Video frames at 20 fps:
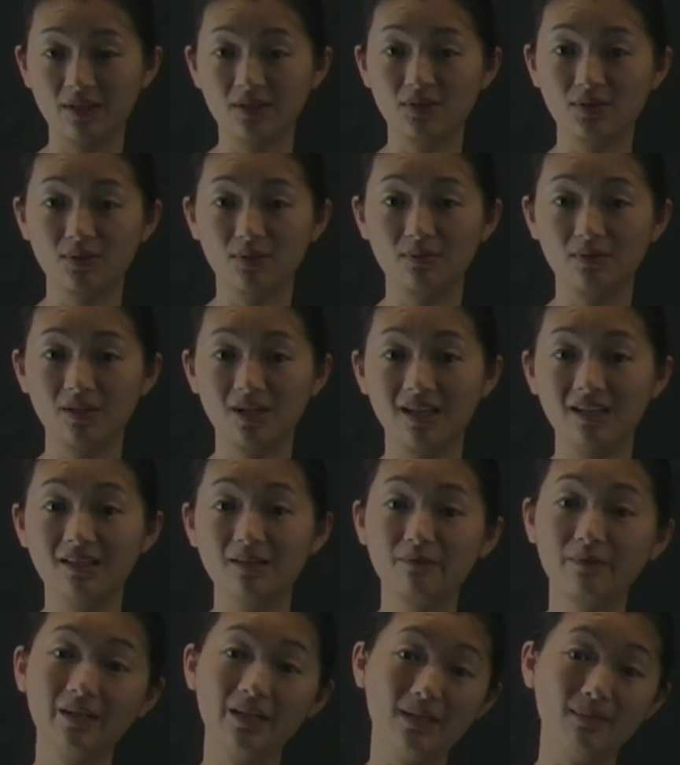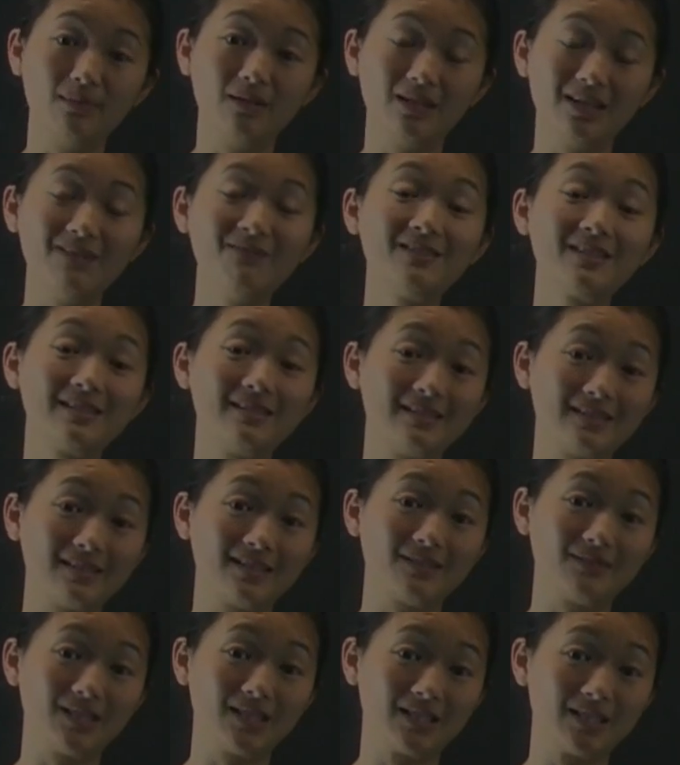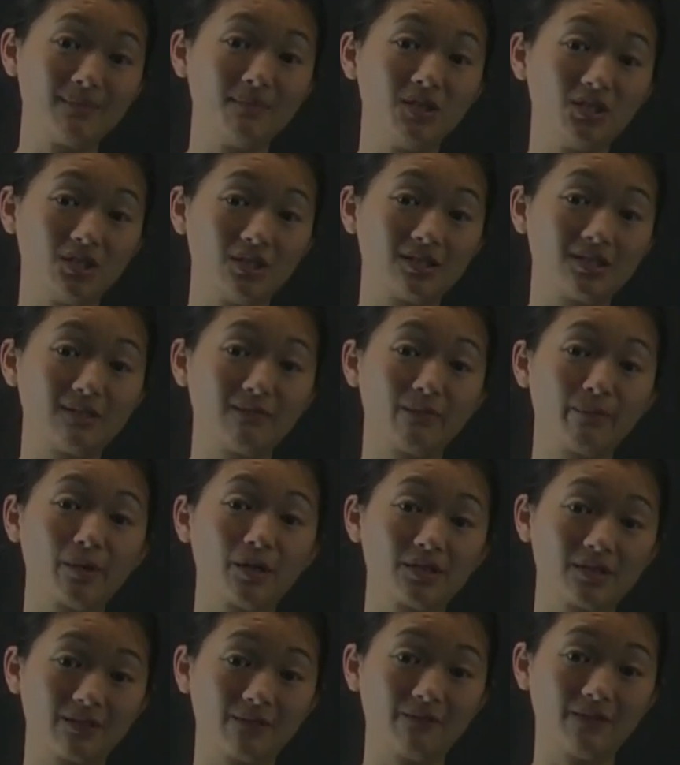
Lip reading: And so in different instances of these images, different parts of the